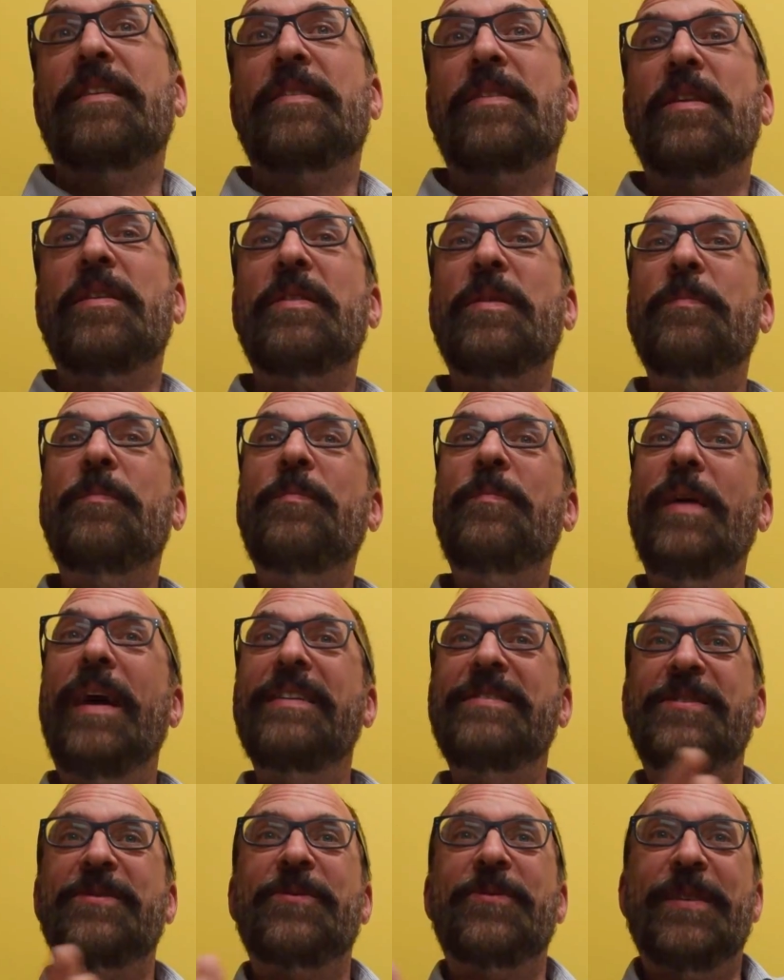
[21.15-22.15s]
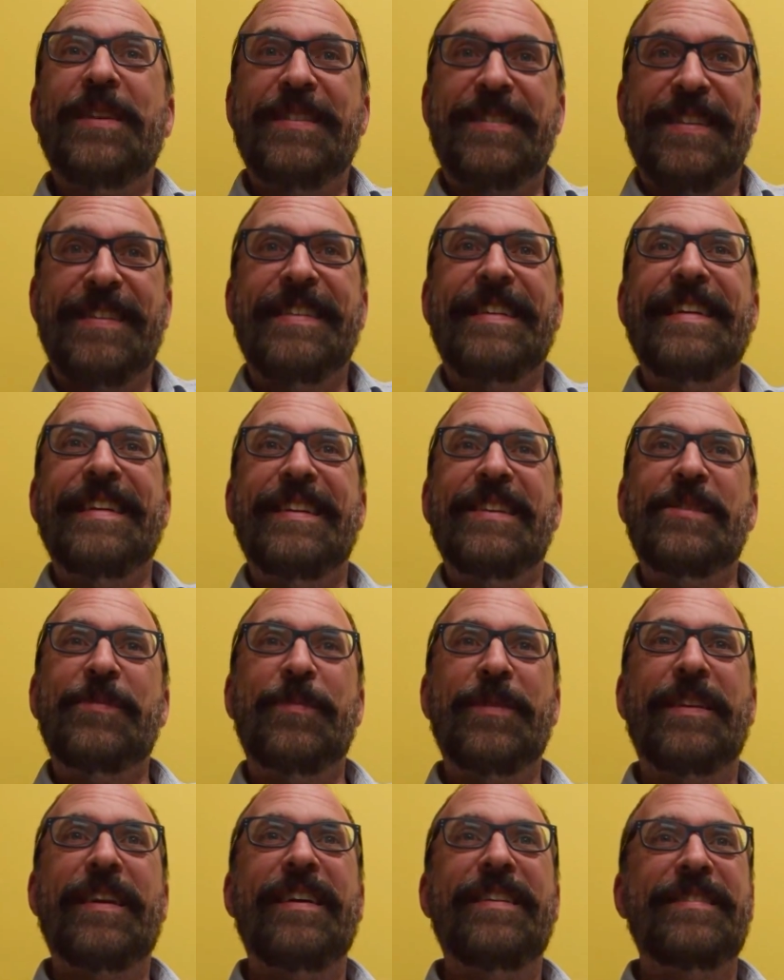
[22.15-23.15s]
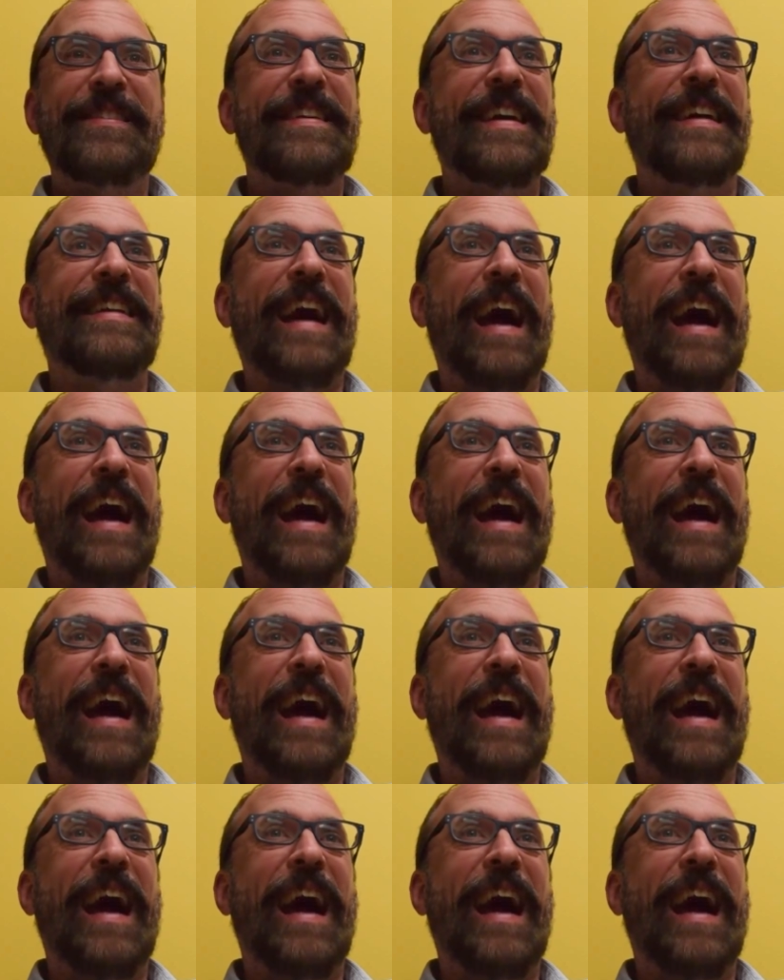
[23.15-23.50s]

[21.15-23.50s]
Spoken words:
The best reason is because, again,